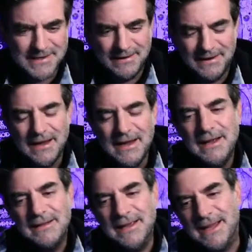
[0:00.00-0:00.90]
And
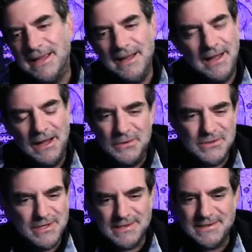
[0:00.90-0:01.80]
like, it was
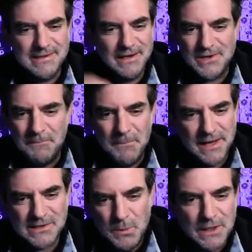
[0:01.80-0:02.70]
just such a
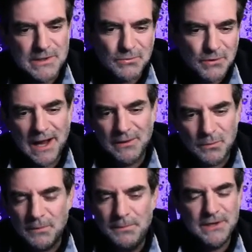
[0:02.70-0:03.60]
miss because Ride
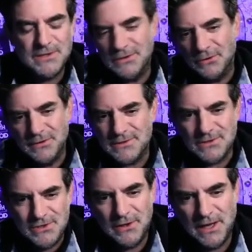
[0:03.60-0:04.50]
were pigeonholed as a
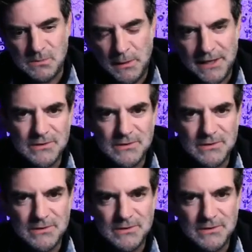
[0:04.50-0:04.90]
shoegaze band.